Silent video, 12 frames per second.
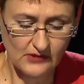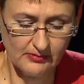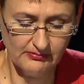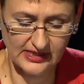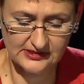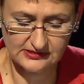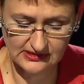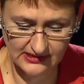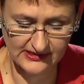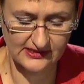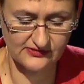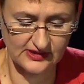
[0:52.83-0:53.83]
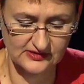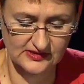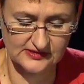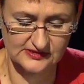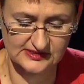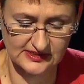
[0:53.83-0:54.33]
made clear that
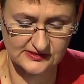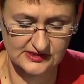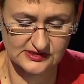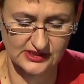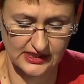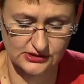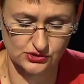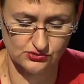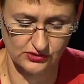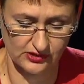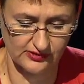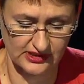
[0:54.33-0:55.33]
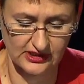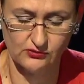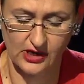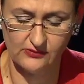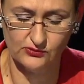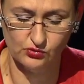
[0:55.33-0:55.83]
consensus is growing
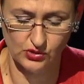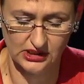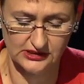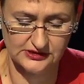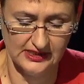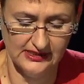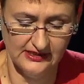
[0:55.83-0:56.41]
around the world,